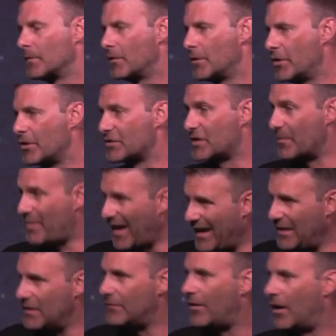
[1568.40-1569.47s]
There's the
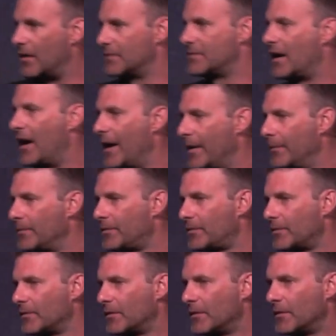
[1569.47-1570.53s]
pain of hard
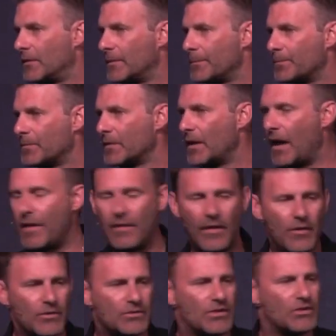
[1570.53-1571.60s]
times, and
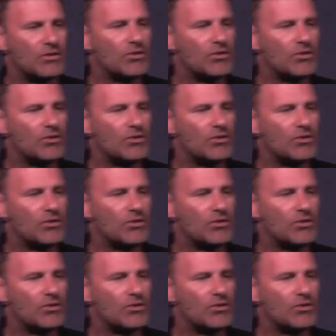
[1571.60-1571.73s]
then there's the